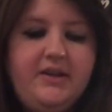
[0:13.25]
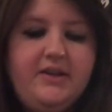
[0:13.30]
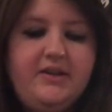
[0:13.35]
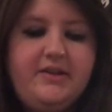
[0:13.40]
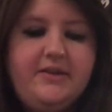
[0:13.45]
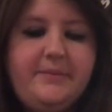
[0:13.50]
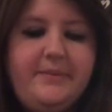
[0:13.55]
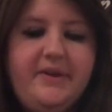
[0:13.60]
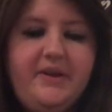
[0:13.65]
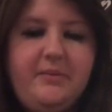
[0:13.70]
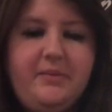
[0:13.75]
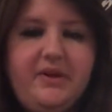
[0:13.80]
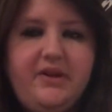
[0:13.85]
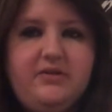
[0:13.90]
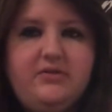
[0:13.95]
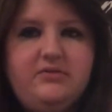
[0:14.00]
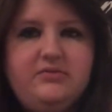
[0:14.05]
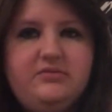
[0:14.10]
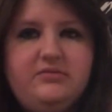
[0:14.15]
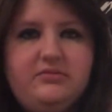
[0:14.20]
It's been
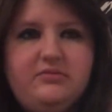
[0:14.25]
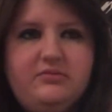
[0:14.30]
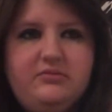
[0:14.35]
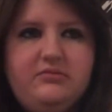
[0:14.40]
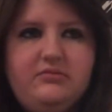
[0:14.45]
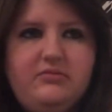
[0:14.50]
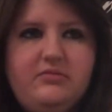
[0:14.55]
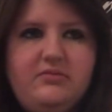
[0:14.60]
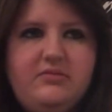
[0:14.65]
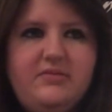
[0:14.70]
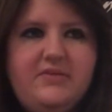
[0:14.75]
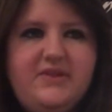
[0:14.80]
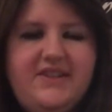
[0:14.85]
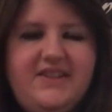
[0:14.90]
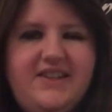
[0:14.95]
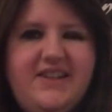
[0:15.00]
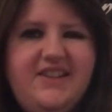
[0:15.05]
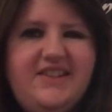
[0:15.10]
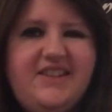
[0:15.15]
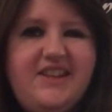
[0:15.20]
about
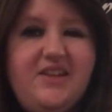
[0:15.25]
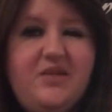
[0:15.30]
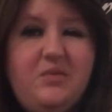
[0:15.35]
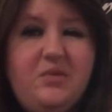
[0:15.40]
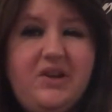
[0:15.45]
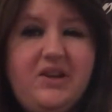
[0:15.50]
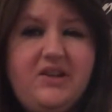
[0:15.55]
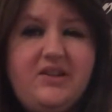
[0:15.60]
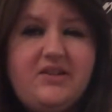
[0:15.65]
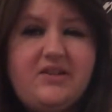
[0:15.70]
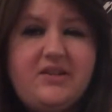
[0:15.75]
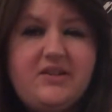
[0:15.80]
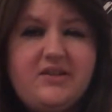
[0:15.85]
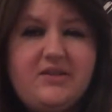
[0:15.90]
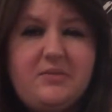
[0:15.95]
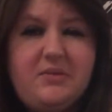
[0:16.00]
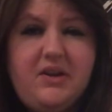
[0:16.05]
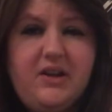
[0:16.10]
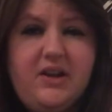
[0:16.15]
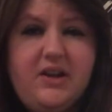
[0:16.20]
6-8 weeks
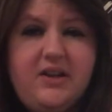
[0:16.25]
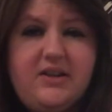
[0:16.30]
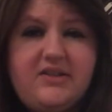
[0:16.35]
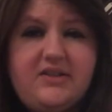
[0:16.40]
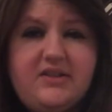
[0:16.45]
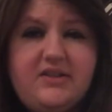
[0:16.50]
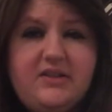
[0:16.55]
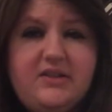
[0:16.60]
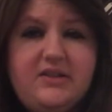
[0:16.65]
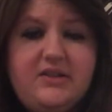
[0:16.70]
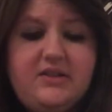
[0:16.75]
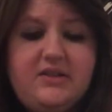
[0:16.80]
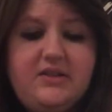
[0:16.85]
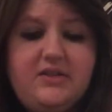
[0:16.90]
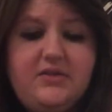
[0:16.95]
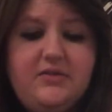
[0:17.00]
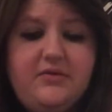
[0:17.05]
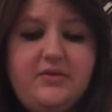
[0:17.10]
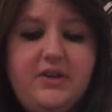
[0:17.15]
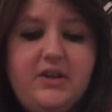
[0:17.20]
since my last
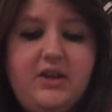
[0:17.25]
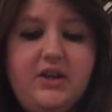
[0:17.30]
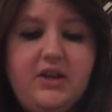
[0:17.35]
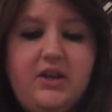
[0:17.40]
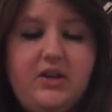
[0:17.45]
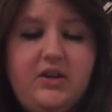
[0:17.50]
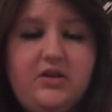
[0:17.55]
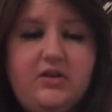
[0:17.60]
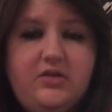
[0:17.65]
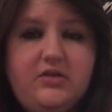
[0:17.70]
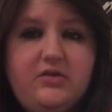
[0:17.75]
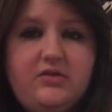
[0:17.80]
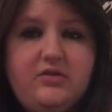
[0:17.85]
video.